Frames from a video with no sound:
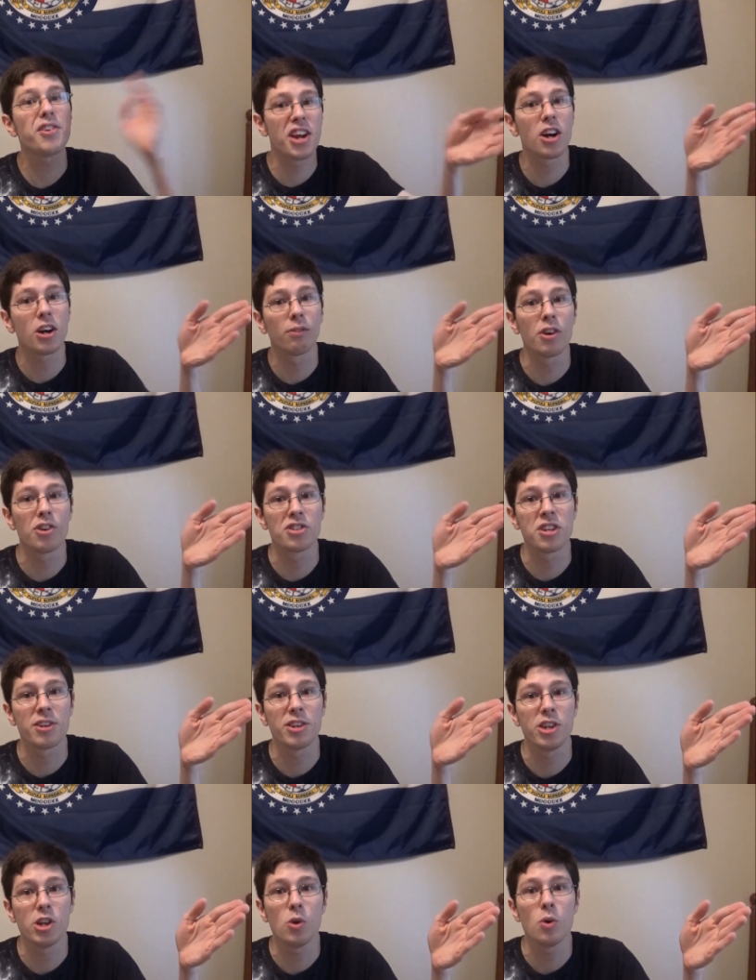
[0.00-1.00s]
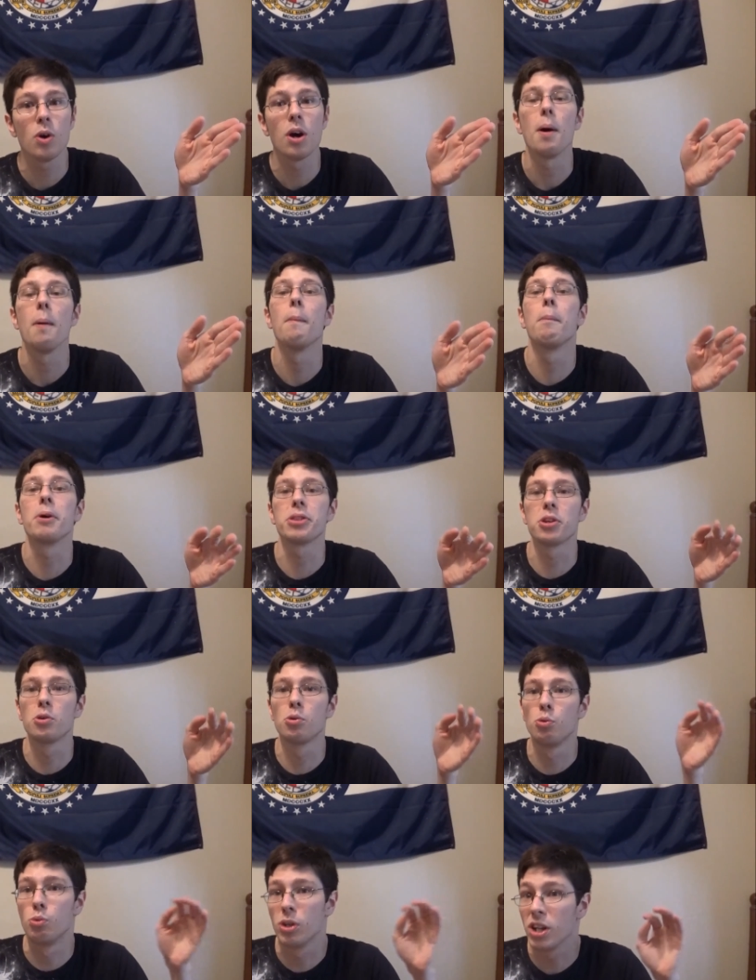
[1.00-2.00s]
tale version of you, but the
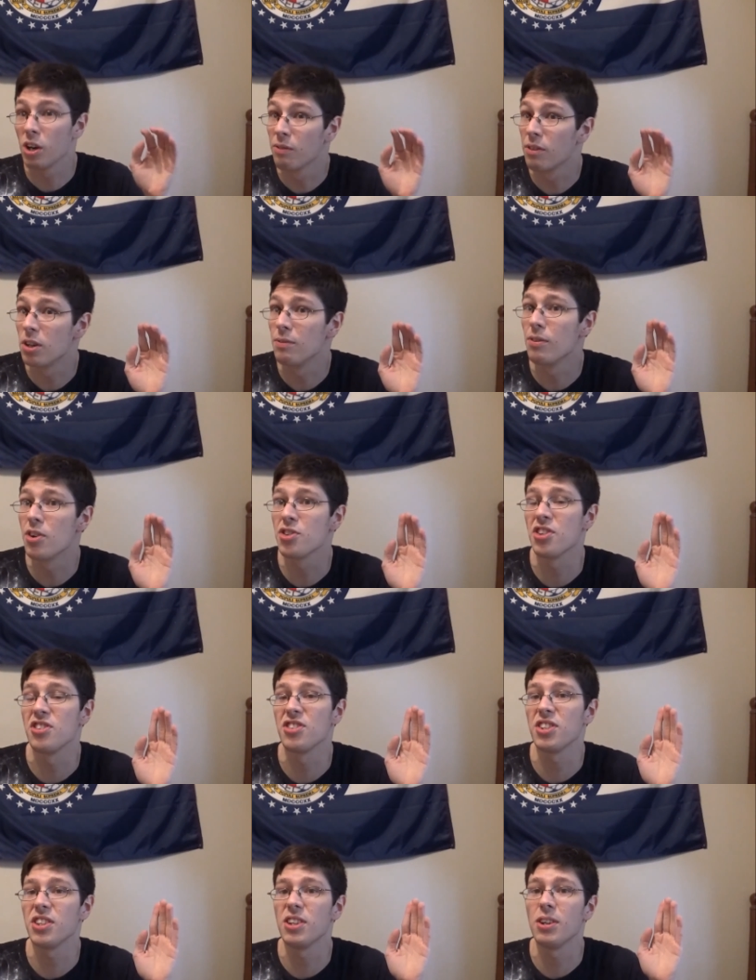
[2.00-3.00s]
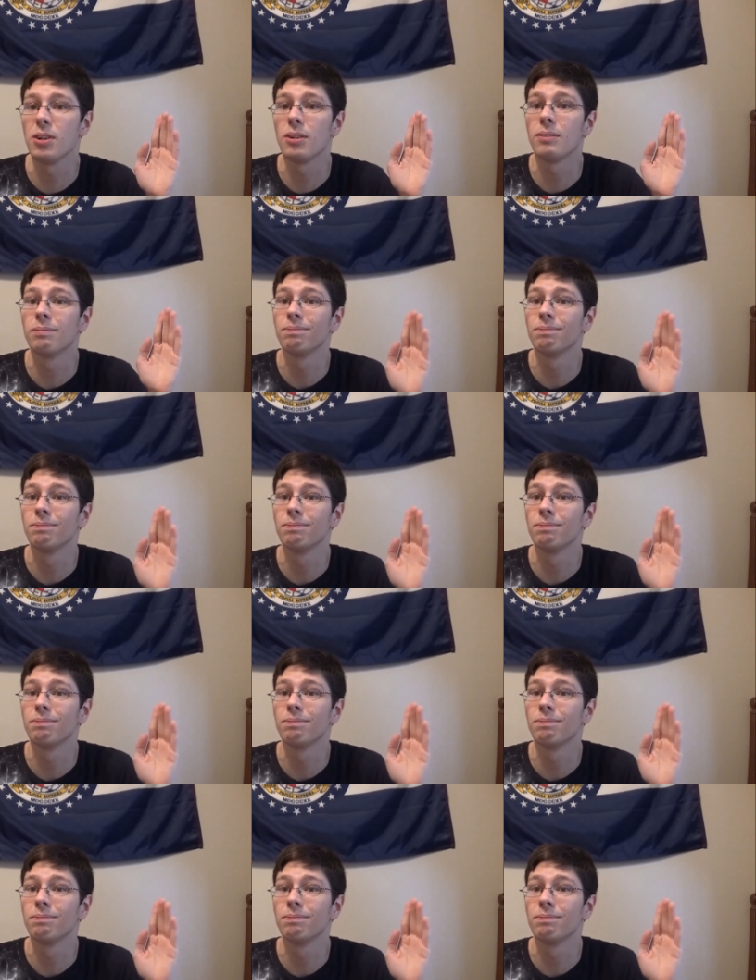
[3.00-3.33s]
real bird version of you.